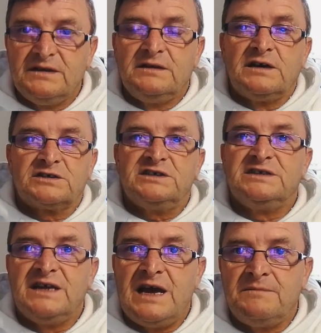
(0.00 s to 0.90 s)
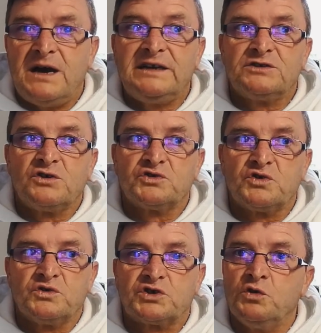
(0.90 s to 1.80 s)
That's his name. And he's
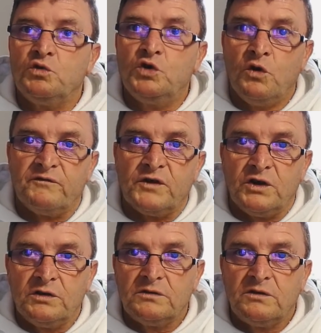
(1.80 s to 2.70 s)
also a school governor.